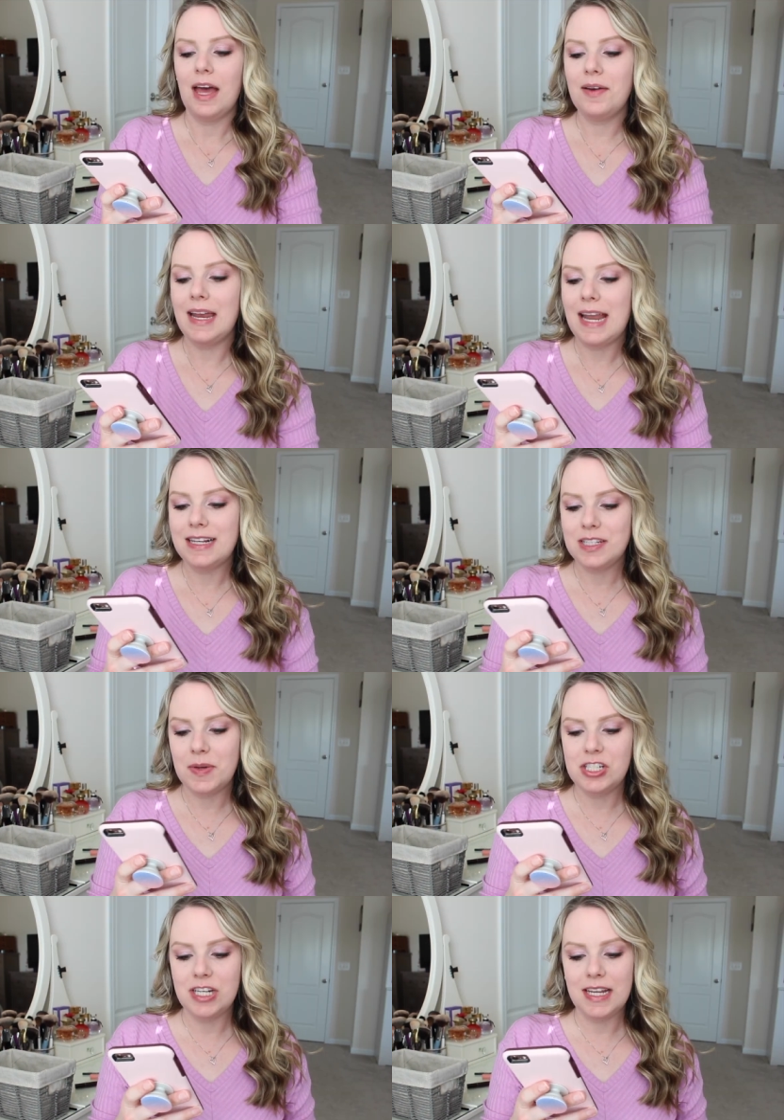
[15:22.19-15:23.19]
Okay, next
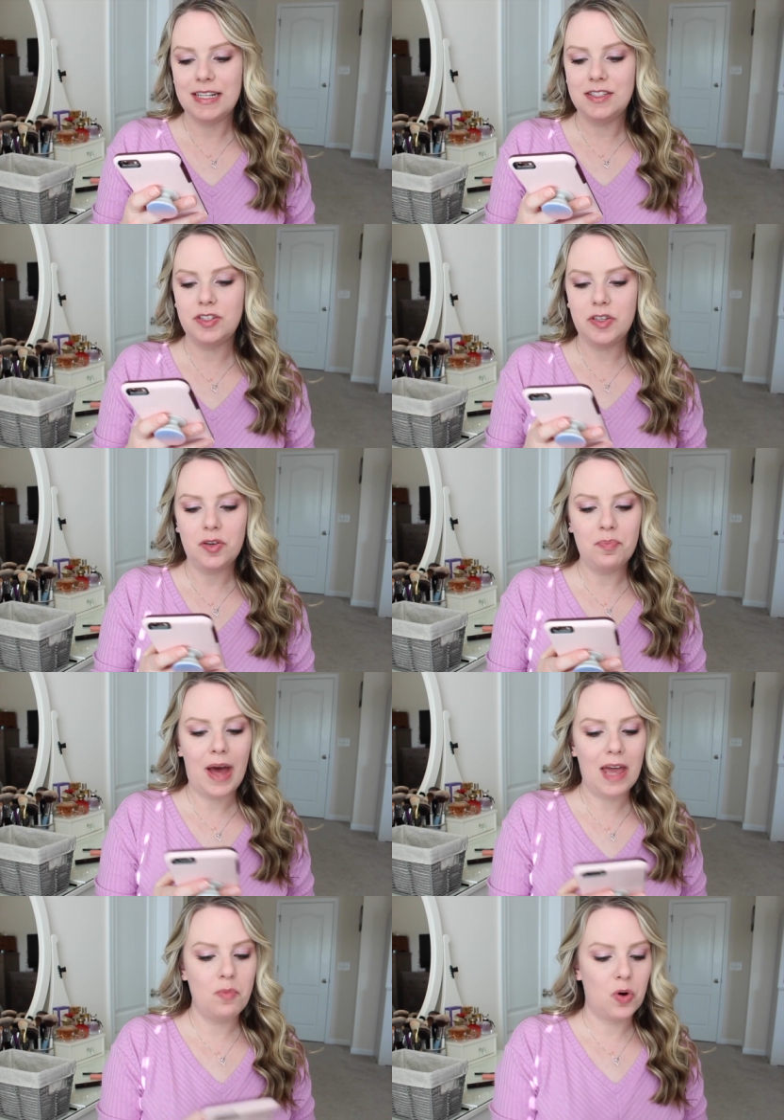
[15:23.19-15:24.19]
question is, do you
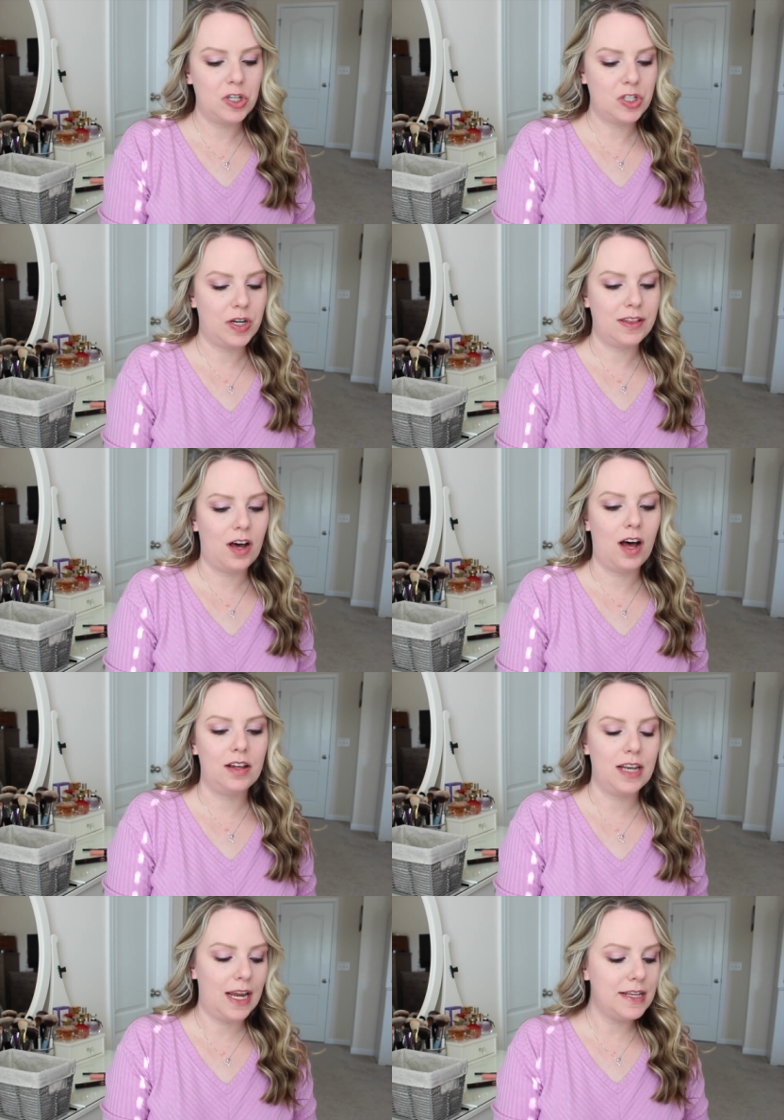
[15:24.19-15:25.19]
buy more during the
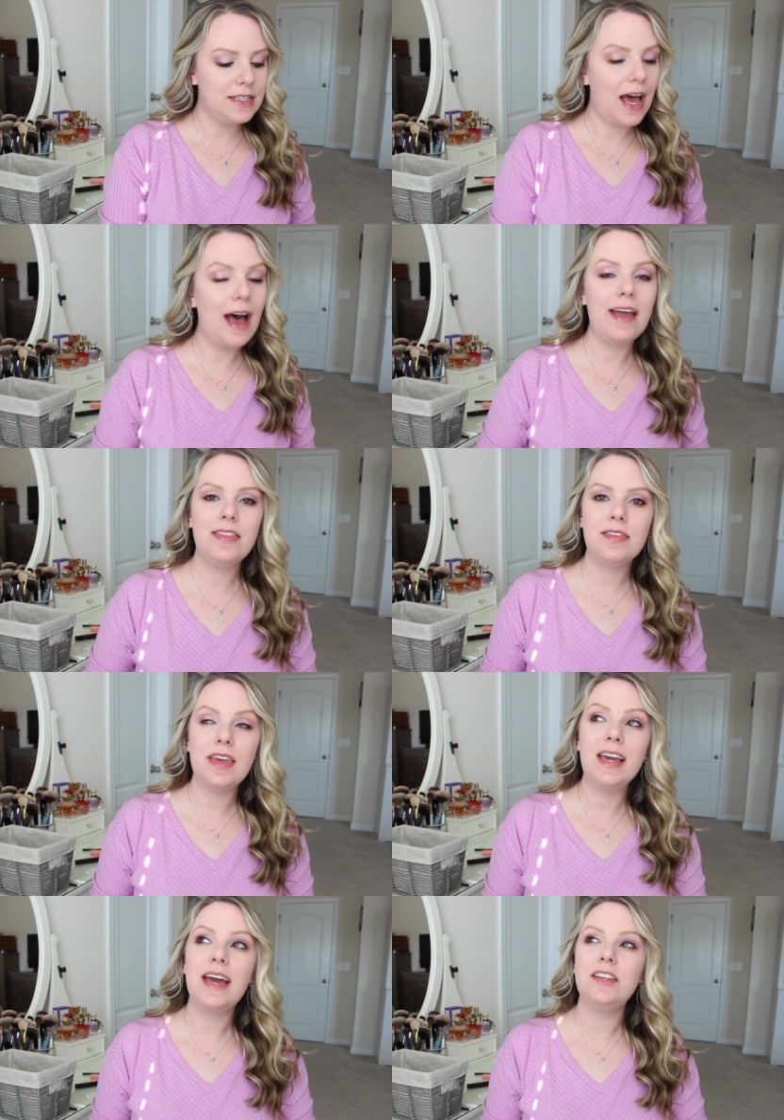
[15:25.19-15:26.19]
holidays? I
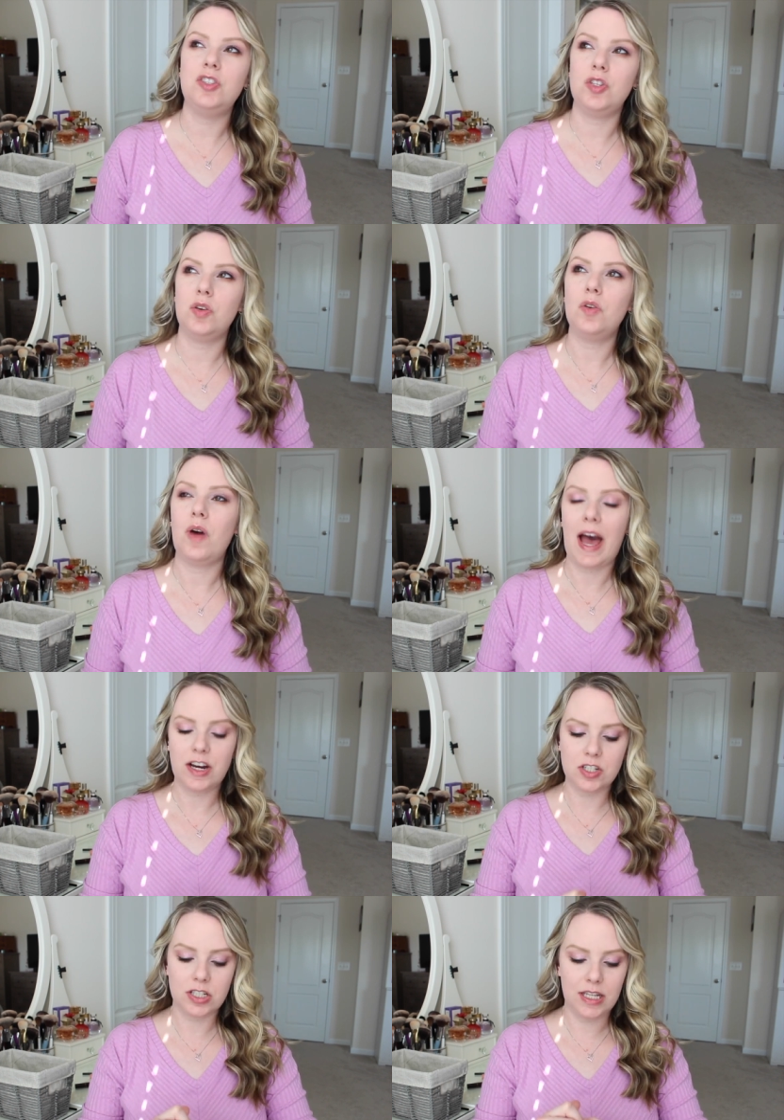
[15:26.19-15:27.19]
think I do,
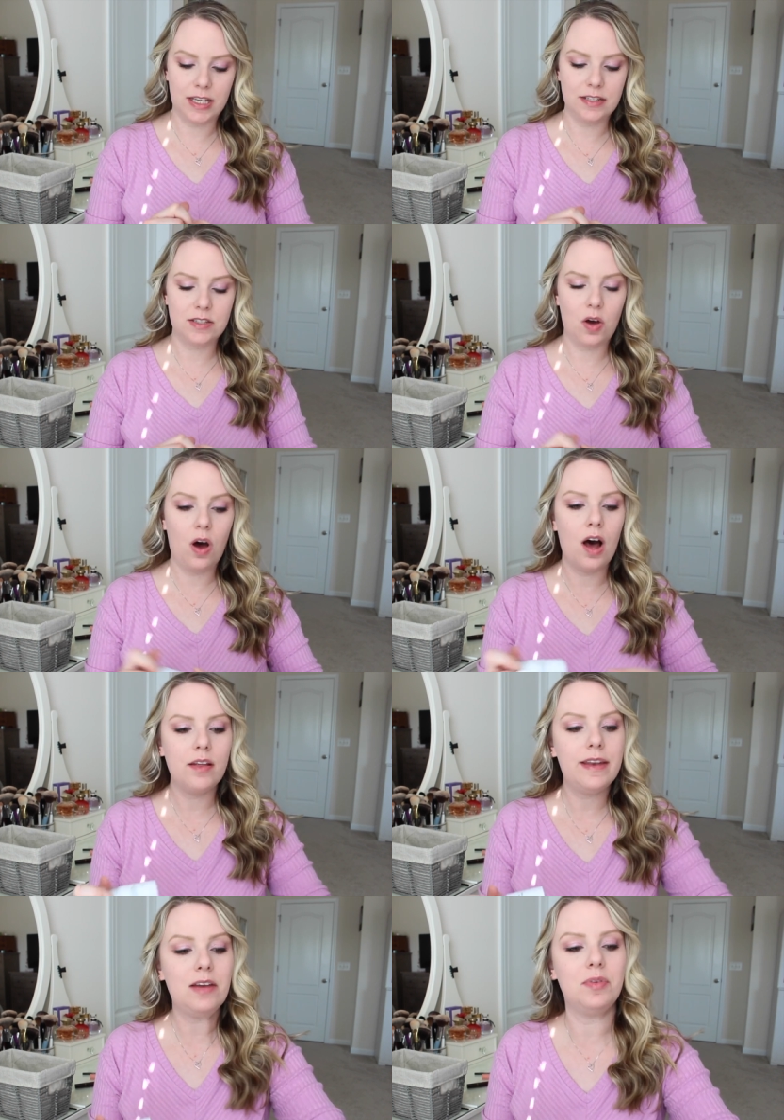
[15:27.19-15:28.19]
actually. So
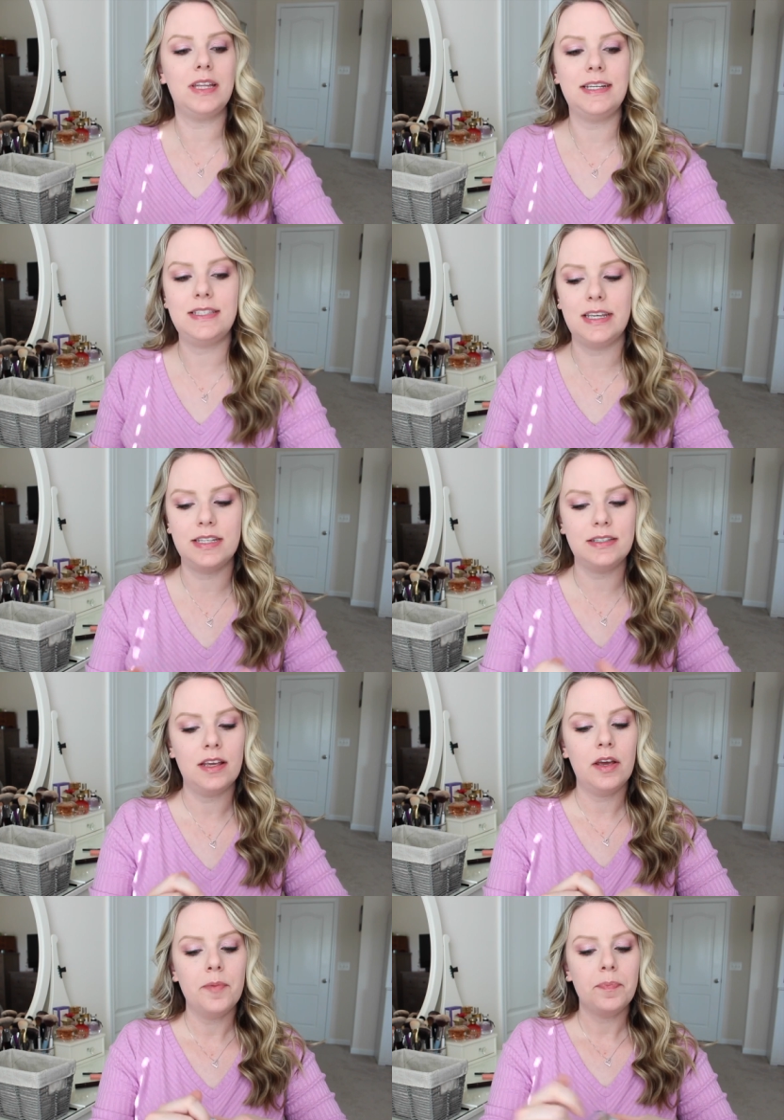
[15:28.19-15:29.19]
holiday releases
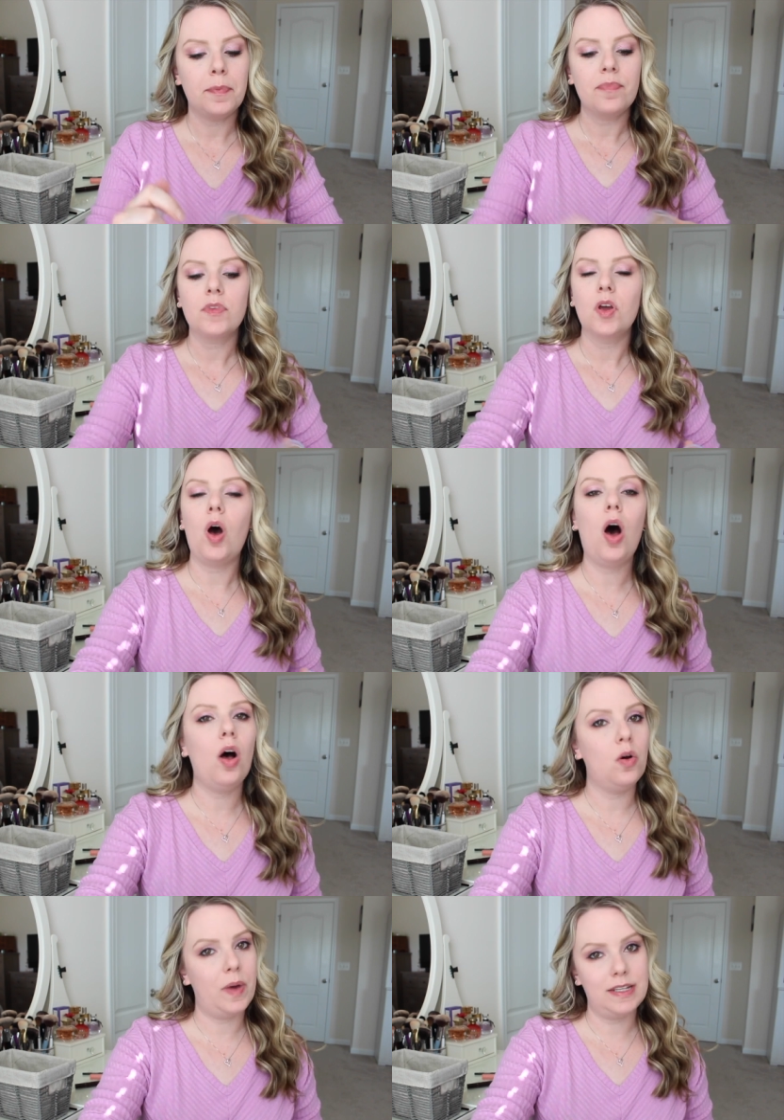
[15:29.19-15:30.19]

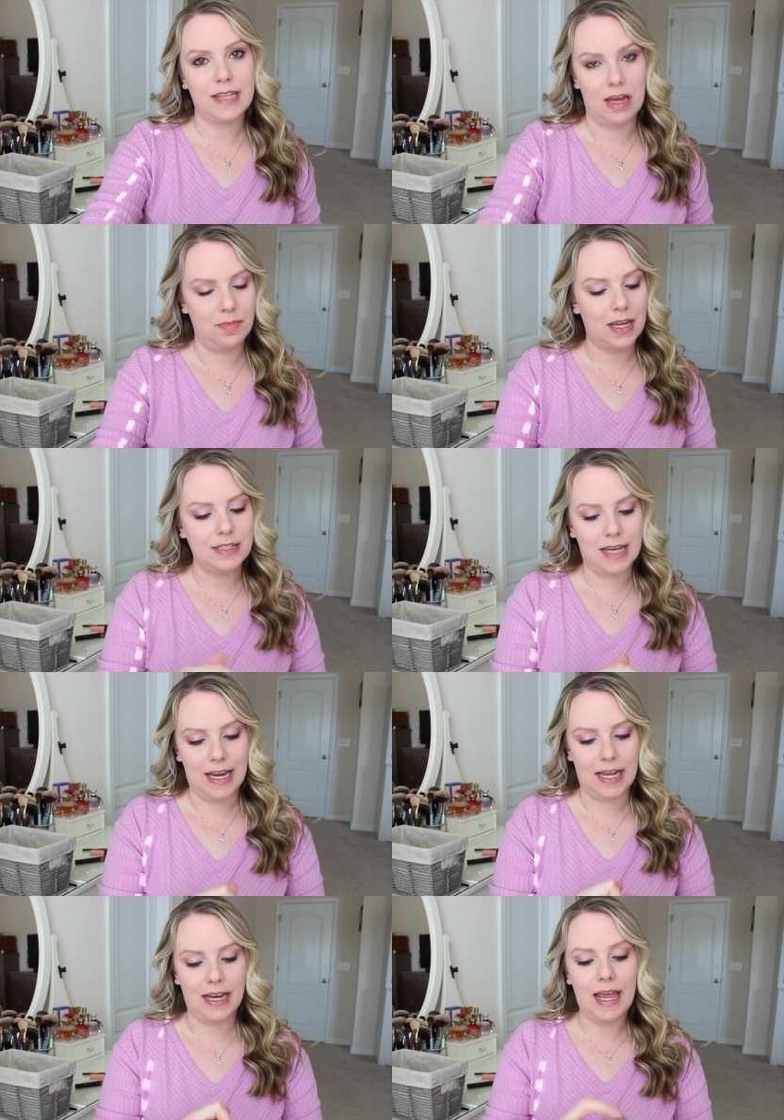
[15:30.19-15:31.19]
always get me
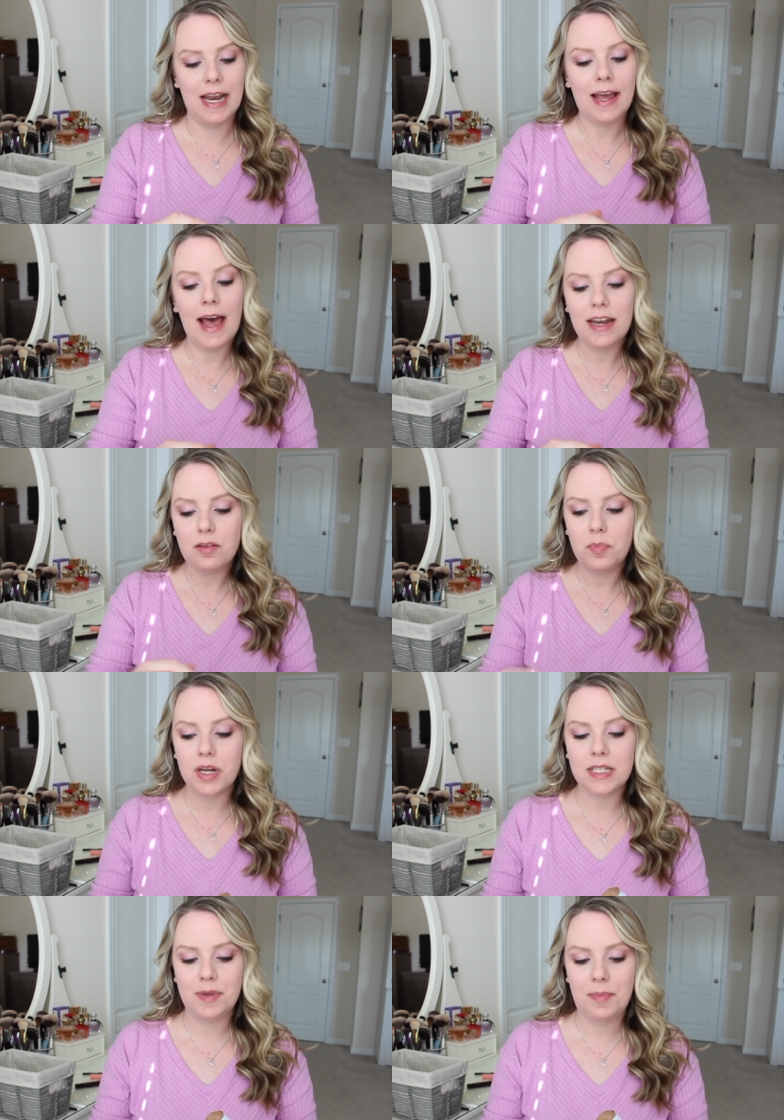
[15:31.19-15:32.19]
excited, and it kind of
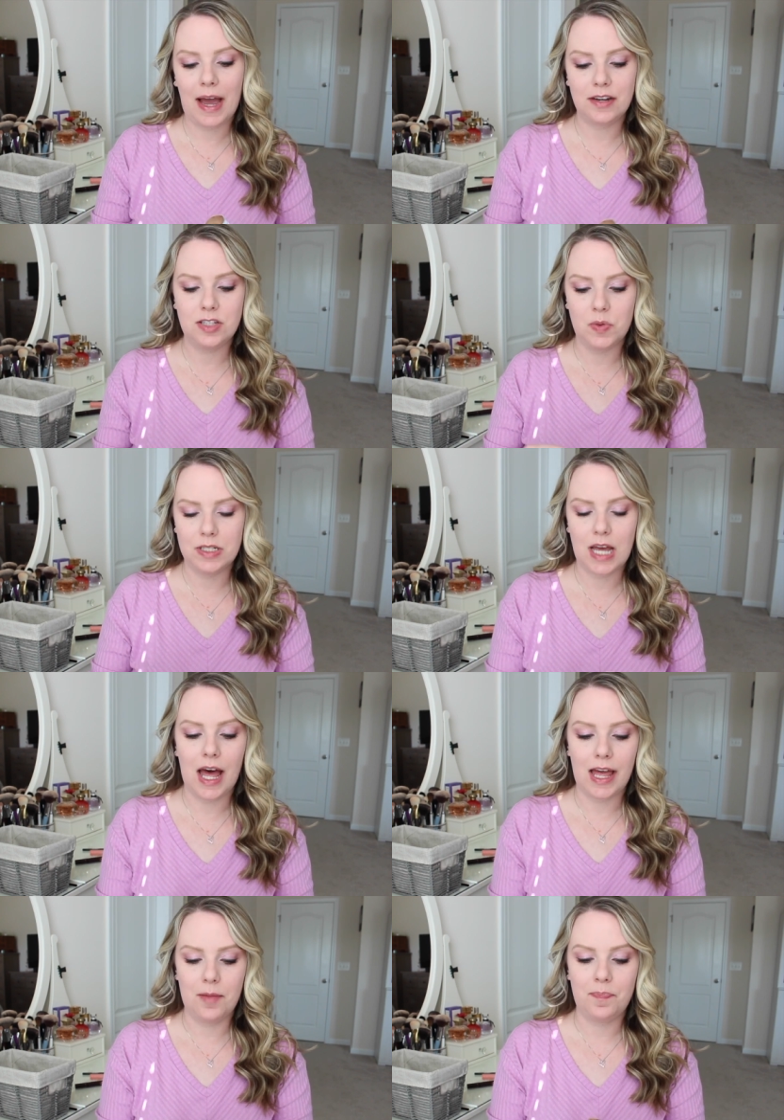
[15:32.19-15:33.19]
brings me back to a
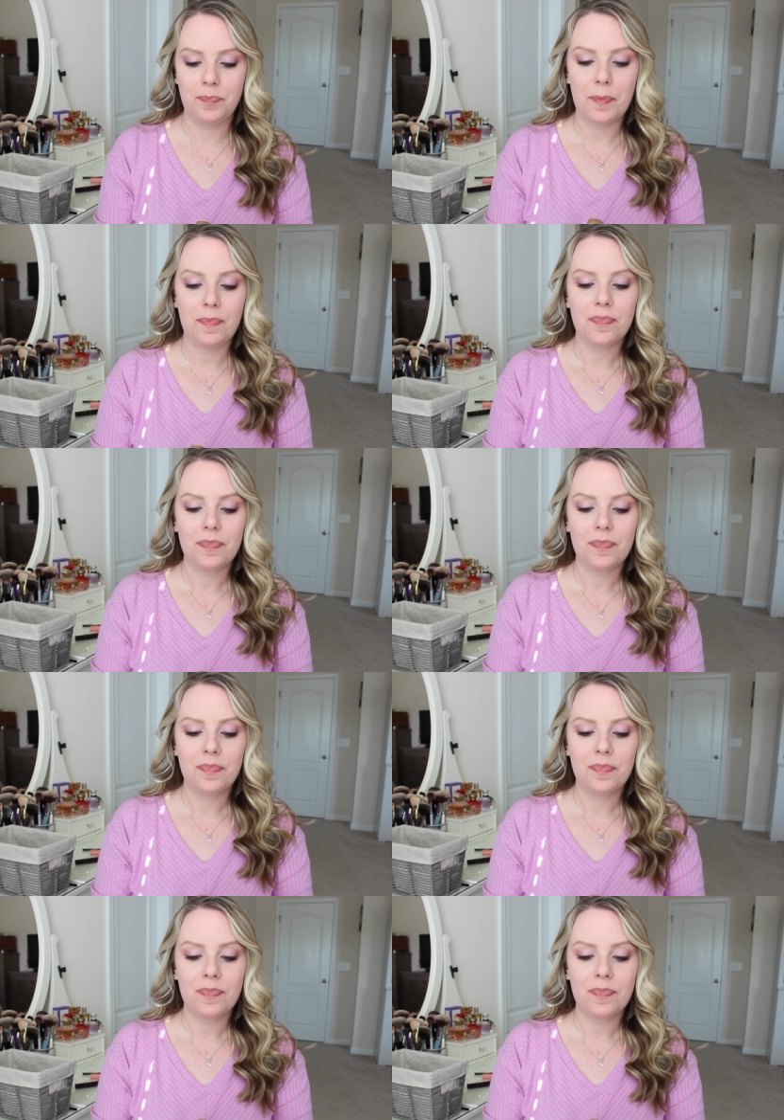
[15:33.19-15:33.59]
time,